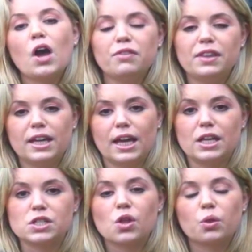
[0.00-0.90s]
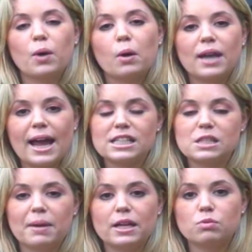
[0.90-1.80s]
Over the years, the World Land
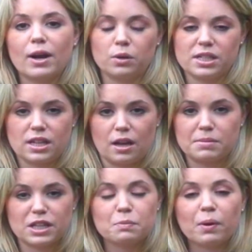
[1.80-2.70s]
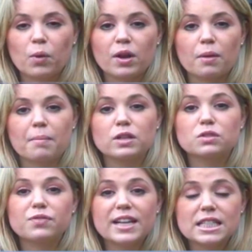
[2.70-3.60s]
Speed Record attempt has been one of the
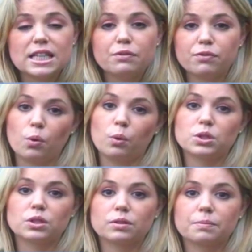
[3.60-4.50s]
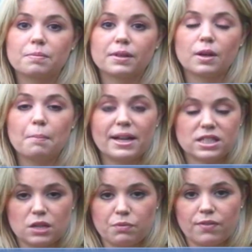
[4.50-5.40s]
most fiercely fought
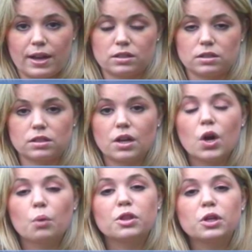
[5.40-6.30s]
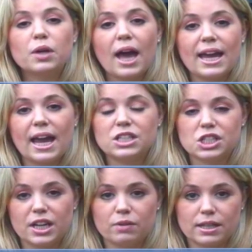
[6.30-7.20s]
competitive events, with UK
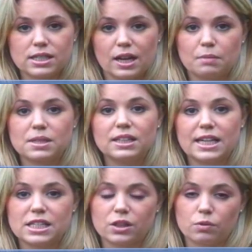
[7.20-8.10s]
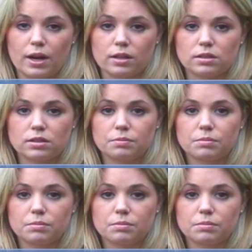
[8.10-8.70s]
engineering teams leading the rest.